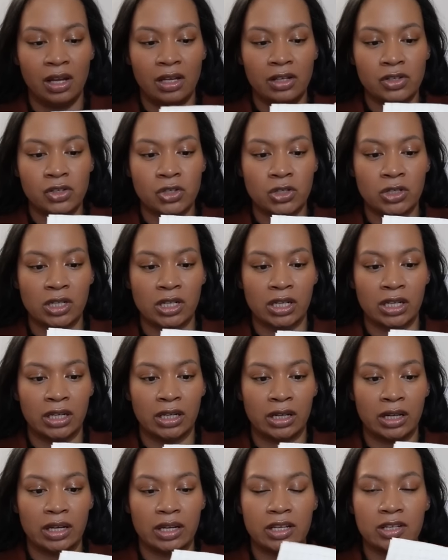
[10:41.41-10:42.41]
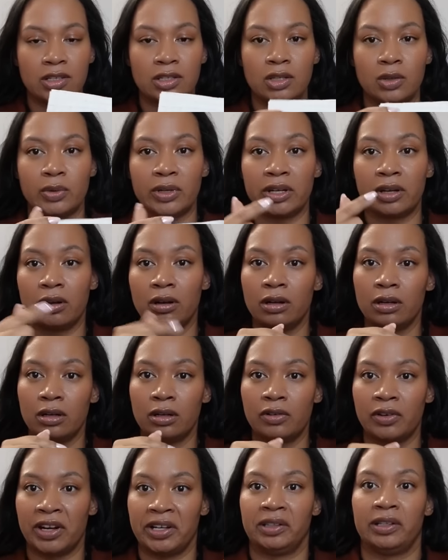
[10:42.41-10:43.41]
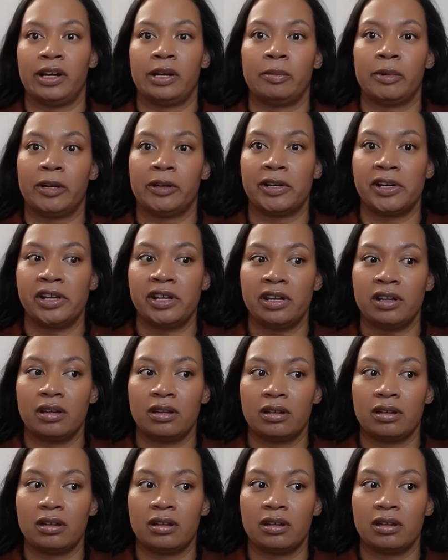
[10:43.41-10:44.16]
she is doing her Grand Library.